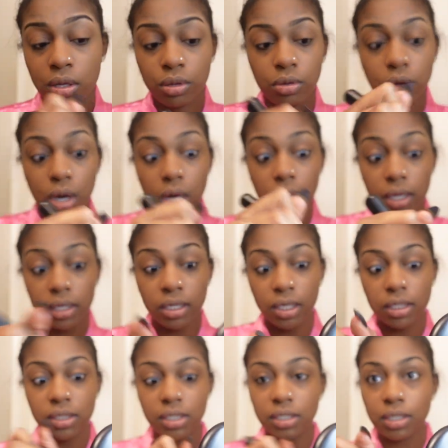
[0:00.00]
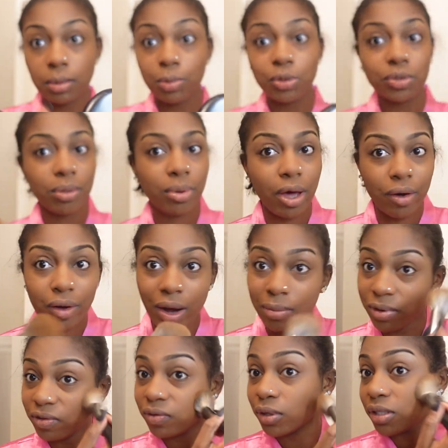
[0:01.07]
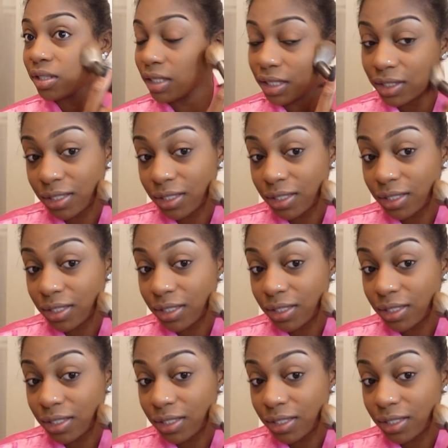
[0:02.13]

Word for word: Y'all, and then since I'm using powder, I've been forcing it.